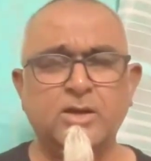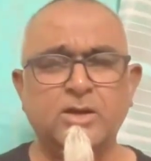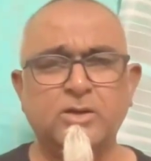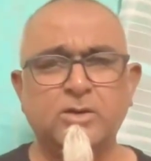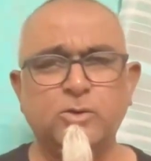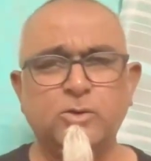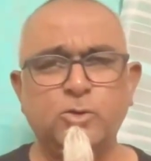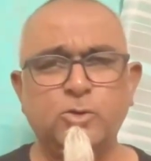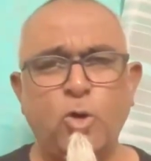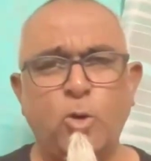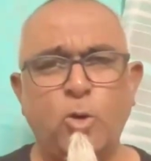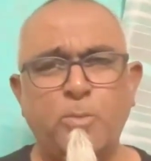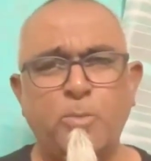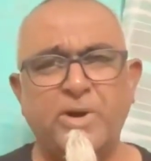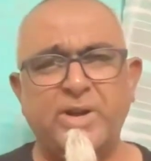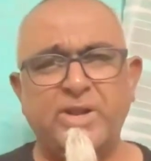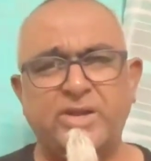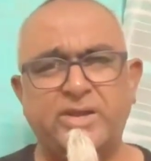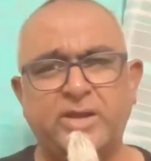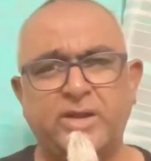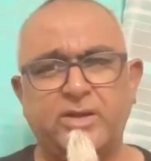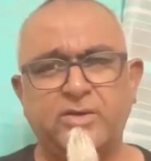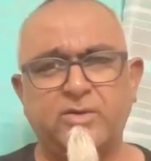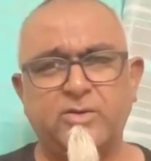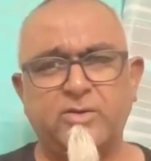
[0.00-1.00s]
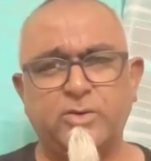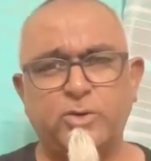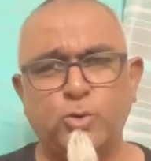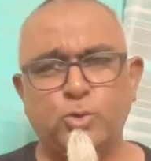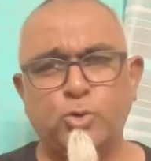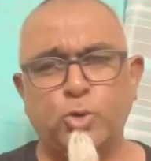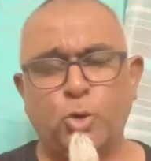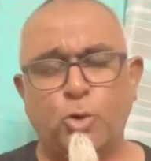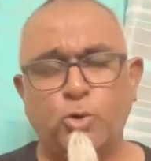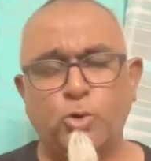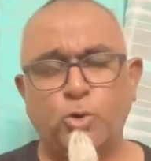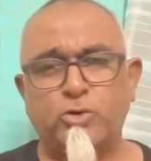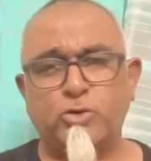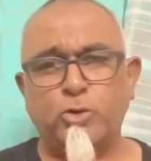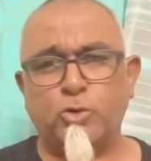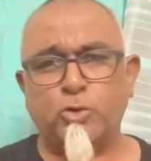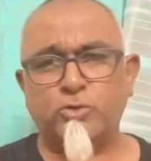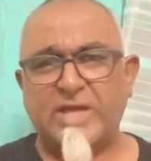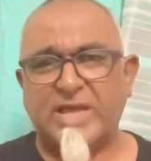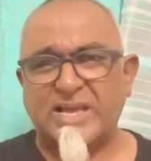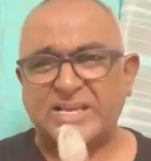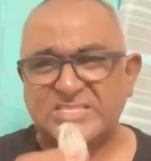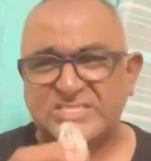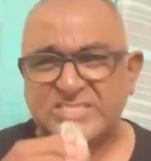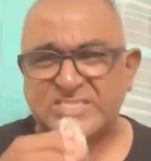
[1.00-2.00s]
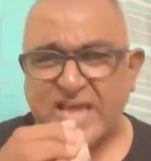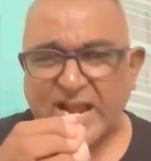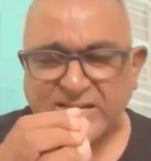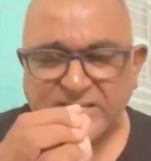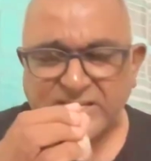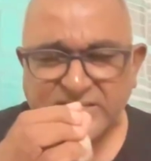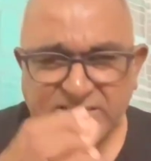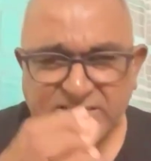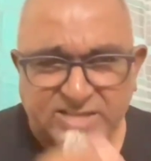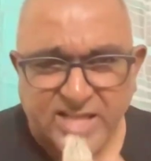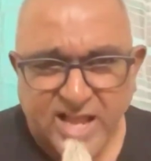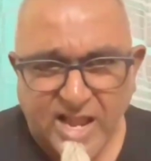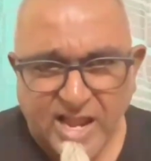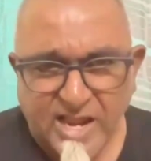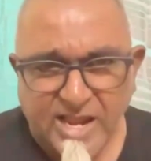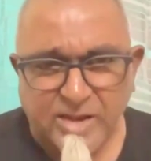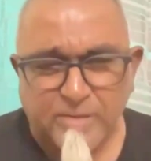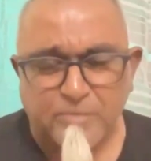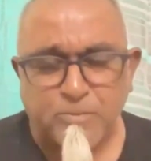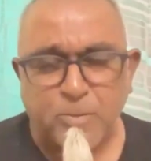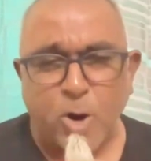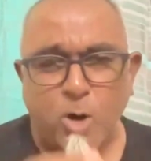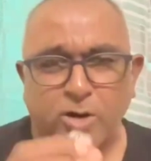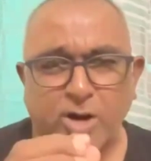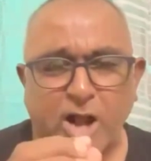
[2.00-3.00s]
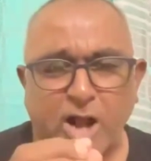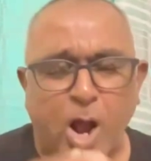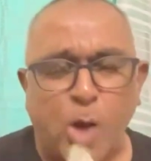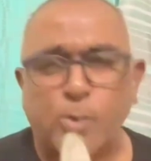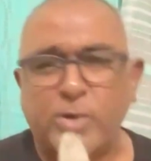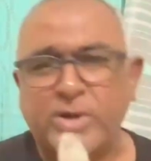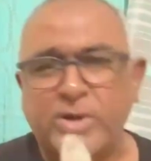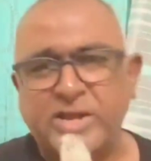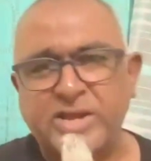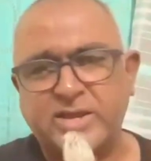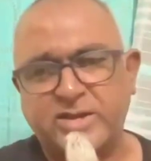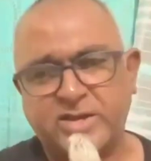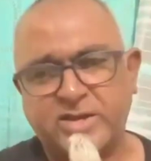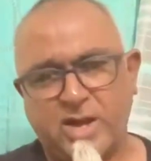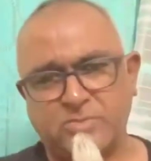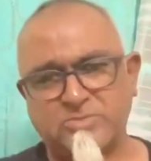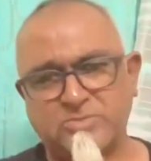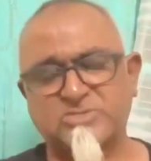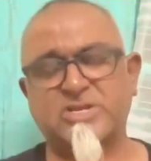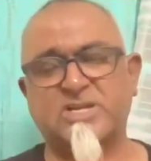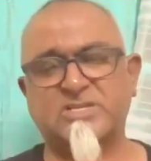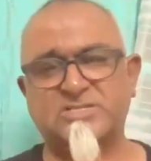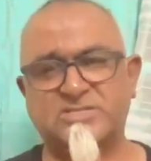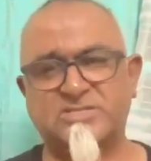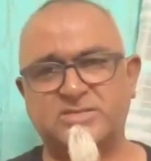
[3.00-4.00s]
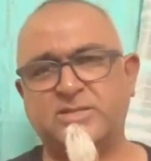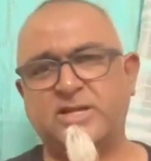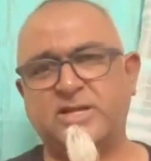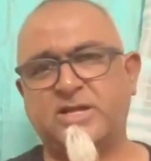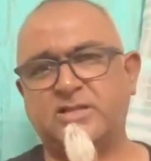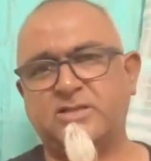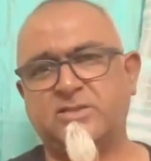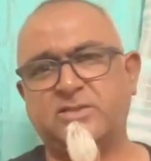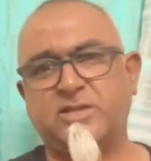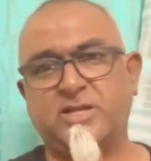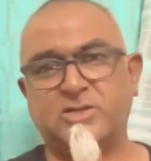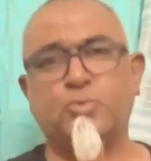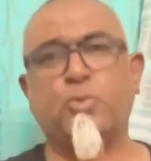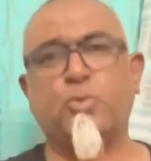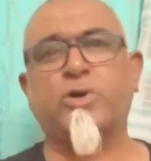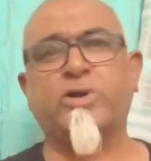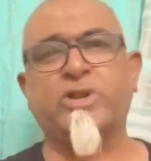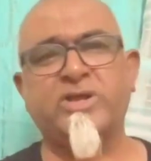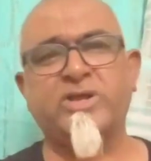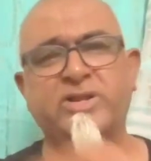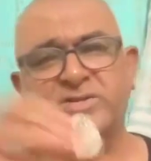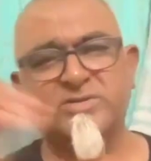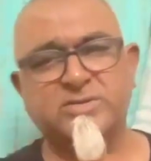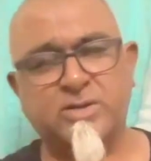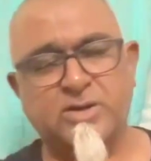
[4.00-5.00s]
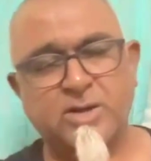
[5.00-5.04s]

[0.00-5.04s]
nobody can you don't know the exact time or hour he comes that's that that's what he